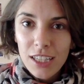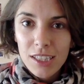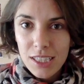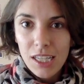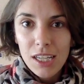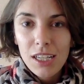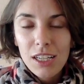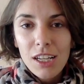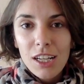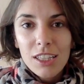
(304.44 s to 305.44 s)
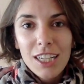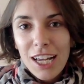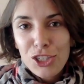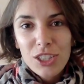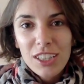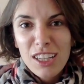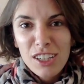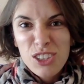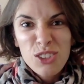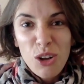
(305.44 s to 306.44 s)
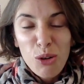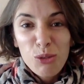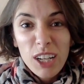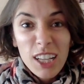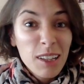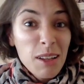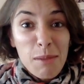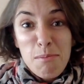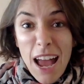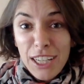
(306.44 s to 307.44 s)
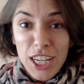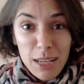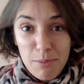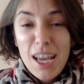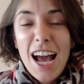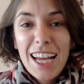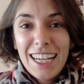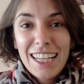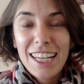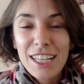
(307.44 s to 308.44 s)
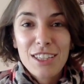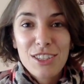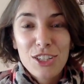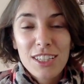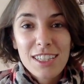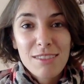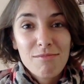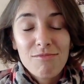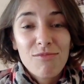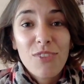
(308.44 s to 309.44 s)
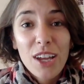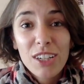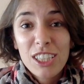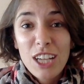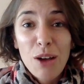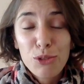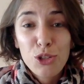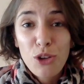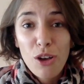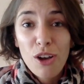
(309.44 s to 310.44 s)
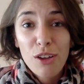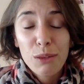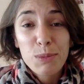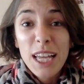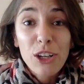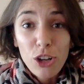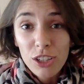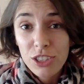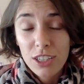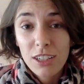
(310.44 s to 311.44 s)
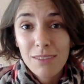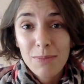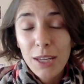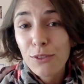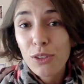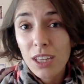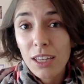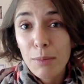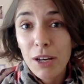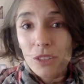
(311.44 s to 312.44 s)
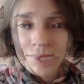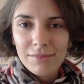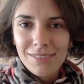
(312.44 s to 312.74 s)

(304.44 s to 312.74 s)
see that actually there is no real magic behind it. It's just very down-to-earth psychology, if you think about it.